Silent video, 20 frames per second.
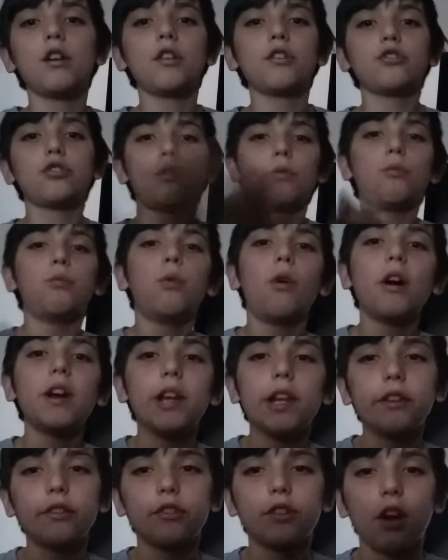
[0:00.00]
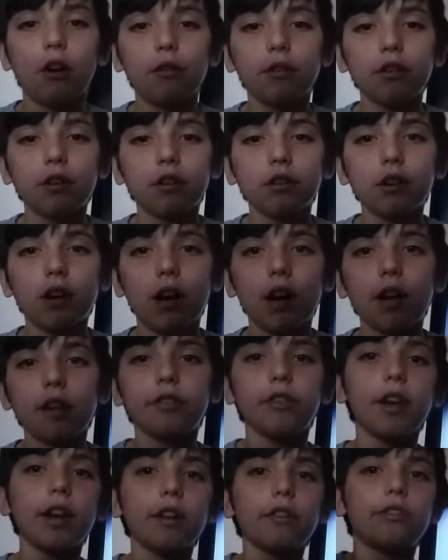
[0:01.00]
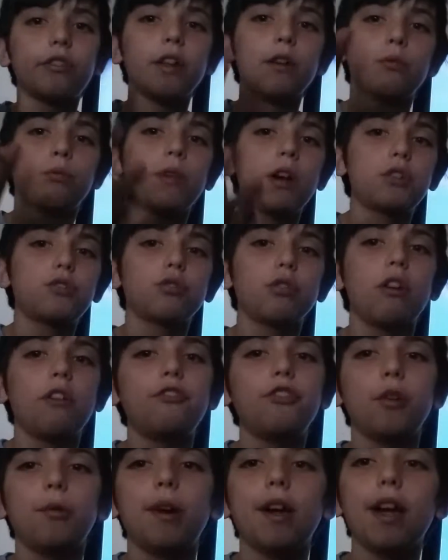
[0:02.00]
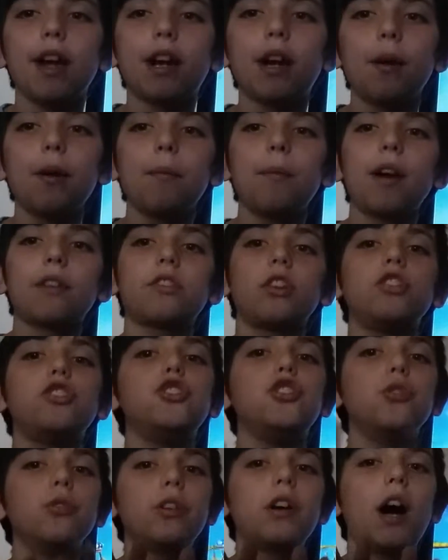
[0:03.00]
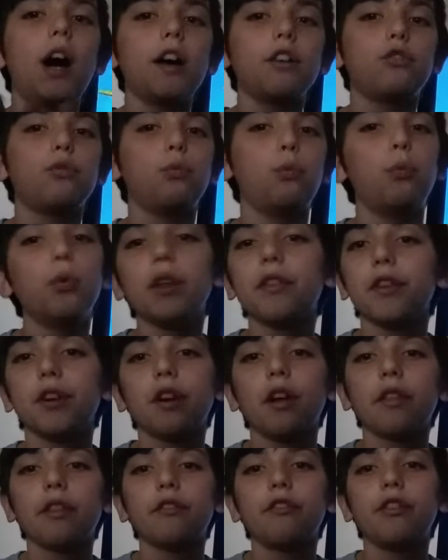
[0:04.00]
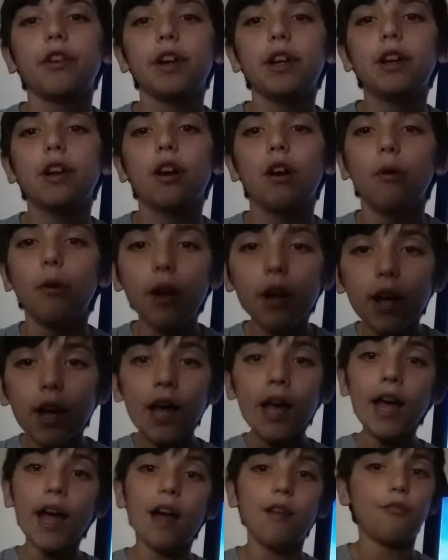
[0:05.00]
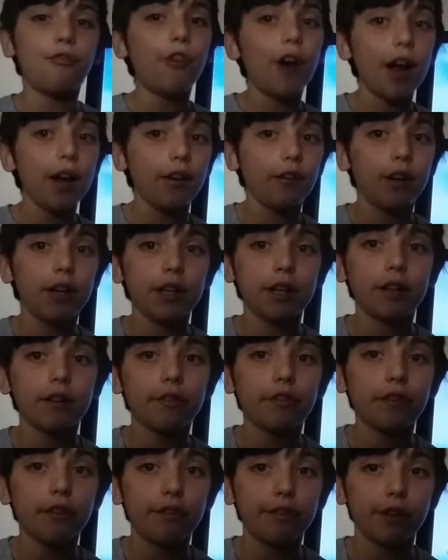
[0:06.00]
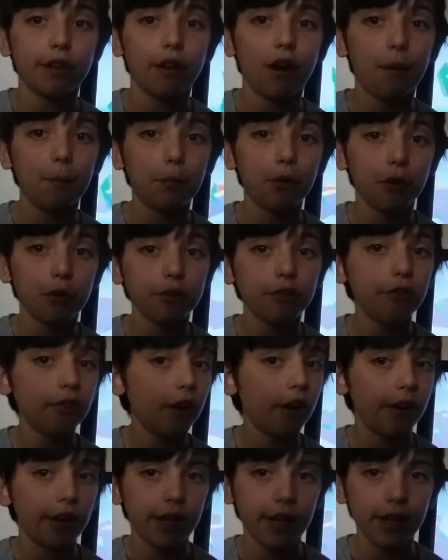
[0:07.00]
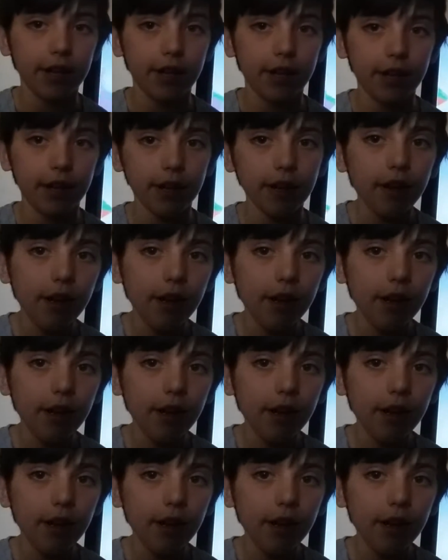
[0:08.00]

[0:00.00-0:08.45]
So what is going on, guys? It is the Retro Review here, coming back to you guys with another video. And finally, consistent uploads are here.